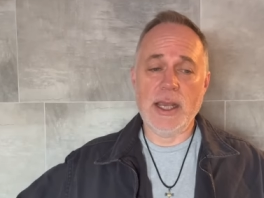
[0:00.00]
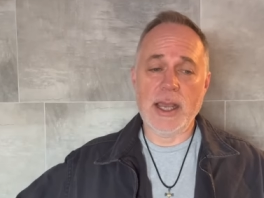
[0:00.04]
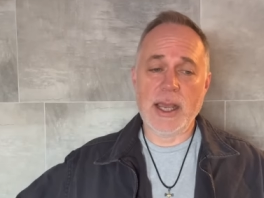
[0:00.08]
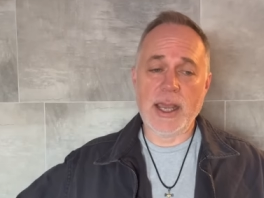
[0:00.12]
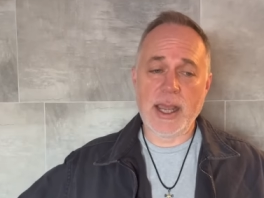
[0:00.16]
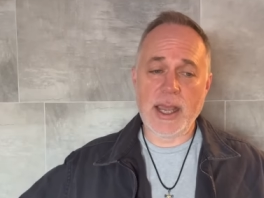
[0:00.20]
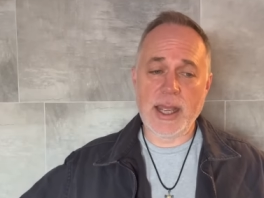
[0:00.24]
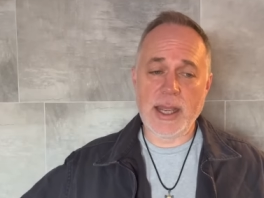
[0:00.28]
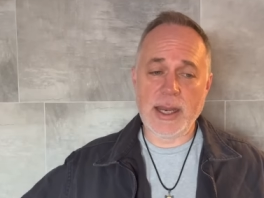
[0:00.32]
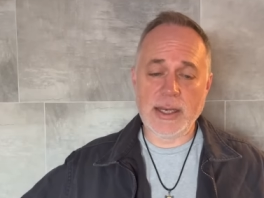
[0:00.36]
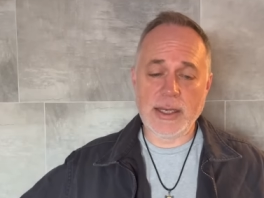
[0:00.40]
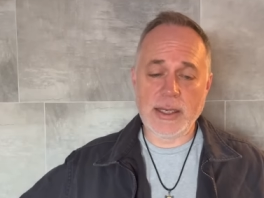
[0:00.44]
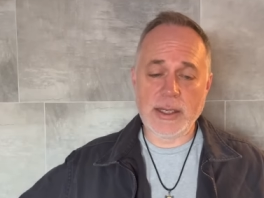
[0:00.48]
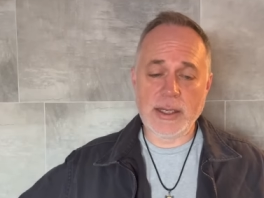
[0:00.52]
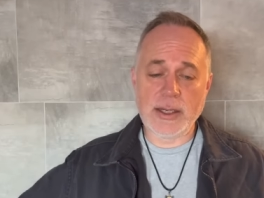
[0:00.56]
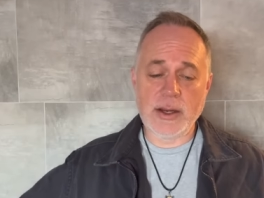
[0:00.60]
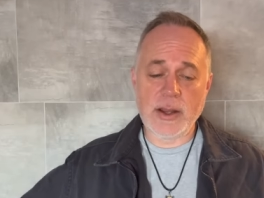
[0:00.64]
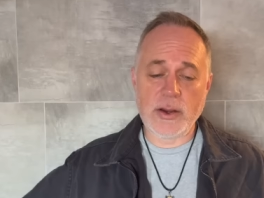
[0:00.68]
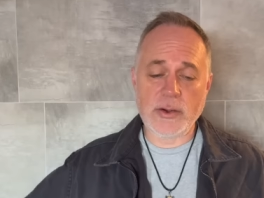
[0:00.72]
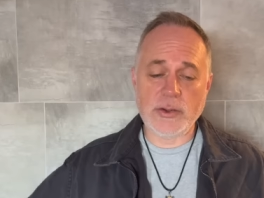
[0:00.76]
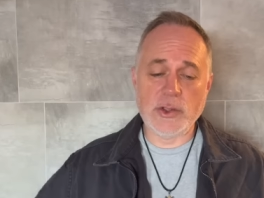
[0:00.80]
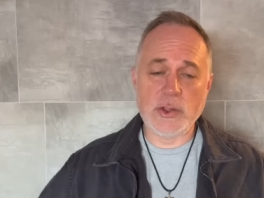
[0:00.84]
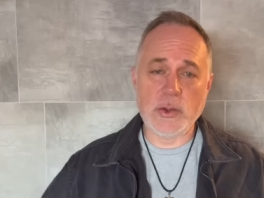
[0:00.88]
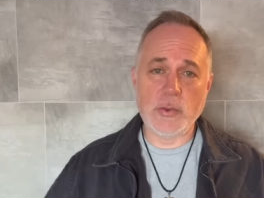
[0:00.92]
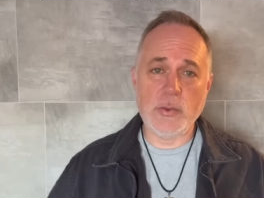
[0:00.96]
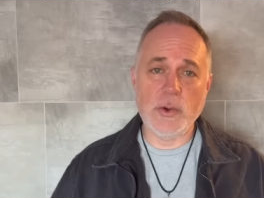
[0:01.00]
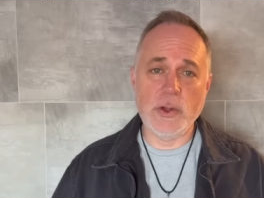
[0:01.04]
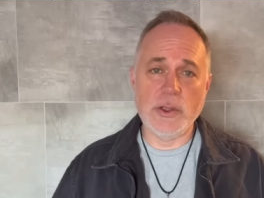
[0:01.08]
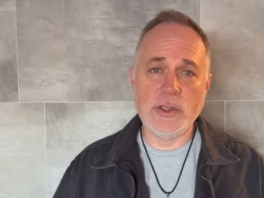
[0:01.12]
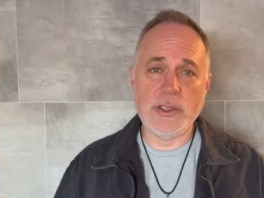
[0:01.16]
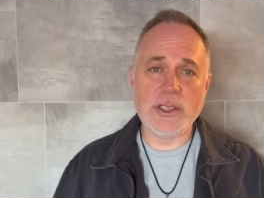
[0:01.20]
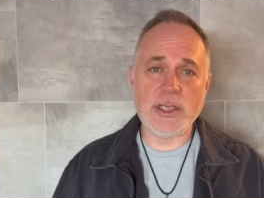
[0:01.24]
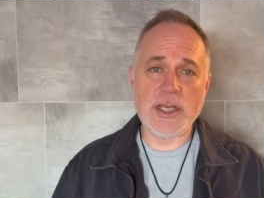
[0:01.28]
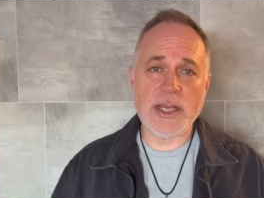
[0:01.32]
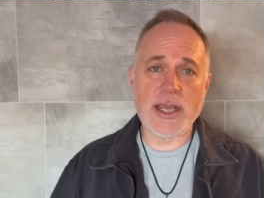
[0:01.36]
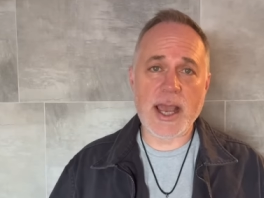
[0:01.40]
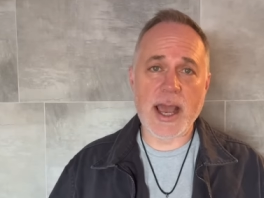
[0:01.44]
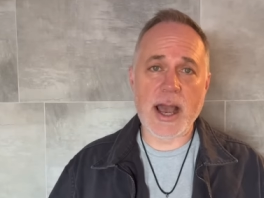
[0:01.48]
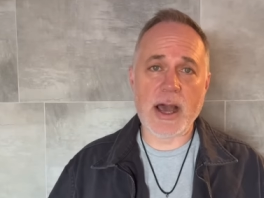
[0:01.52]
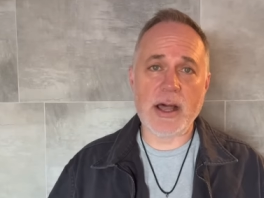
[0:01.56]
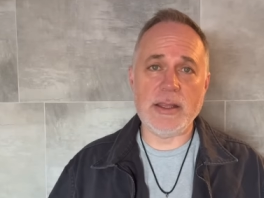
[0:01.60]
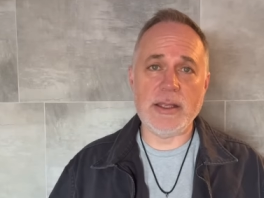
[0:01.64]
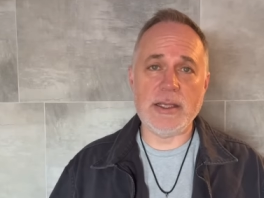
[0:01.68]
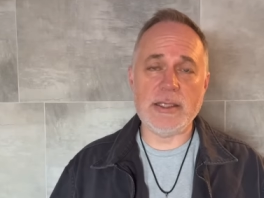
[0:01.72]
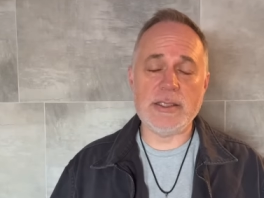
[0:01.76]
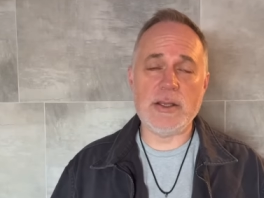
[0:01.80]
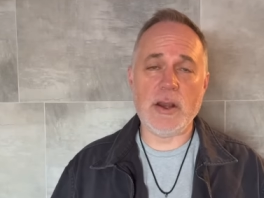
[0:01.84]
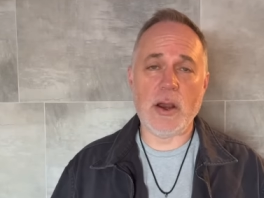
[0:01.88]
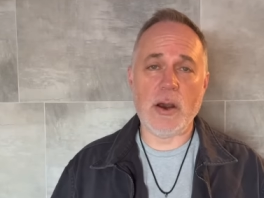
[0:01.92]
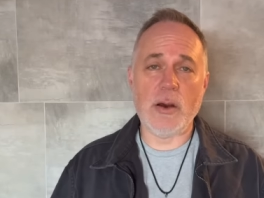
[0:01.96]
And, you know, so we'll see how
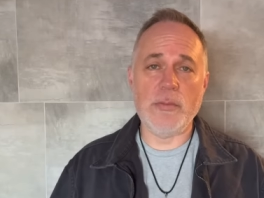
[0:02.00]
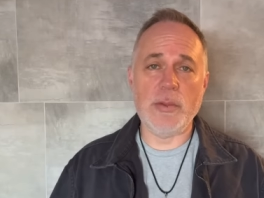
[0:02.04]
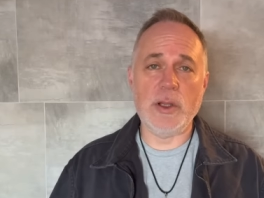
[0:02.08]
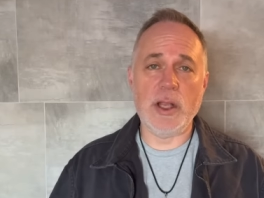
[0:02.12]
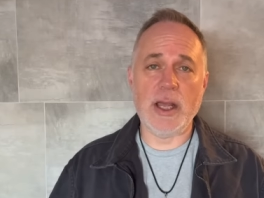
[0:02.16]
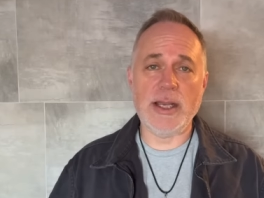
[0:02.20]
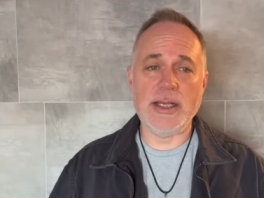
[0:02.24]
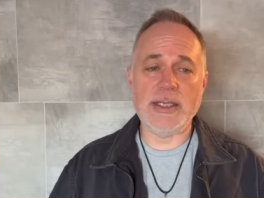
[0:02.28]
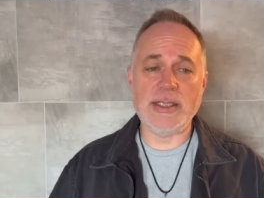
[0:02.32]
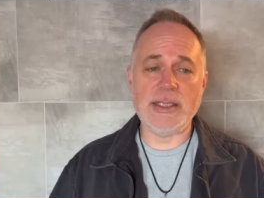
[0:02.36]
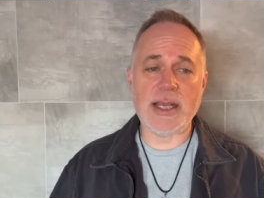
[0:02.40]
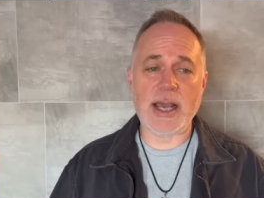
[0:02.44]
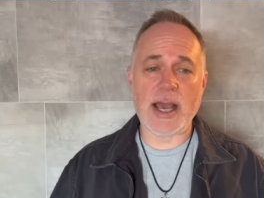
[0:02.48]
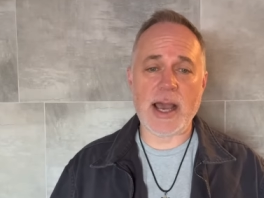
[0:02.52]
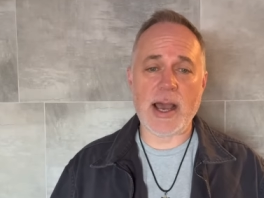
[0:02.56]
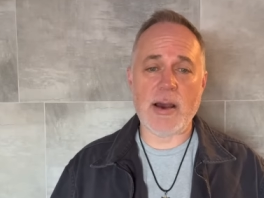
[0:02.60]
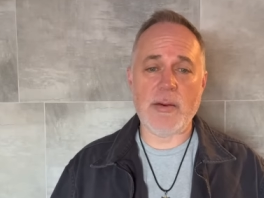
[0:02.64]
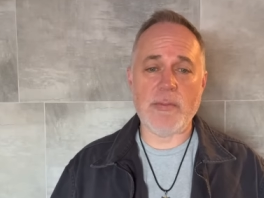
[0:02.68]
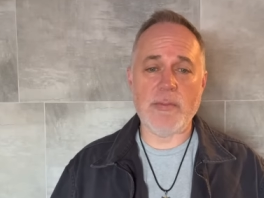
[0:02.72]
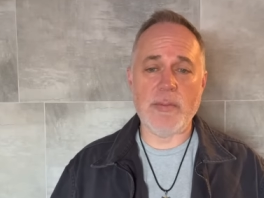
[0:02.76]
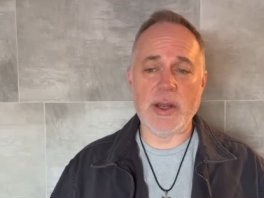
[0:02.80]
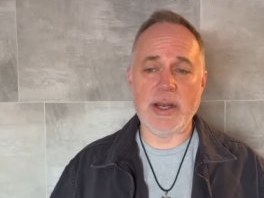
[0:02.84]
this all plays out,